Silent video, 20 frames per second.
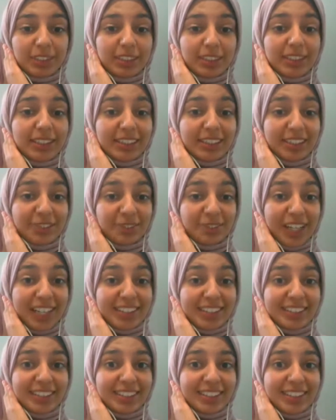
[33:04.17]
to needing
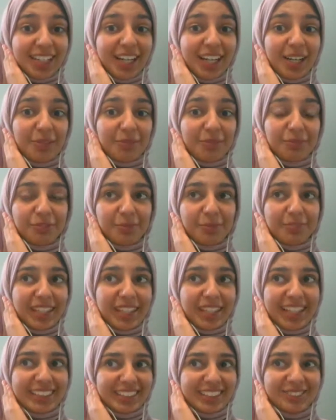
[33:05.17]
rest from the
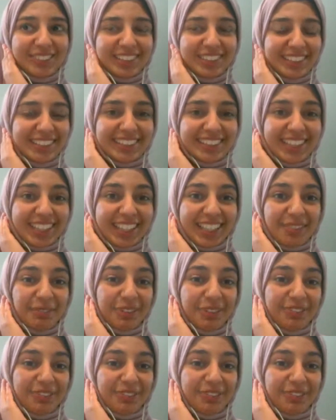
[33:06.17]
activities that come with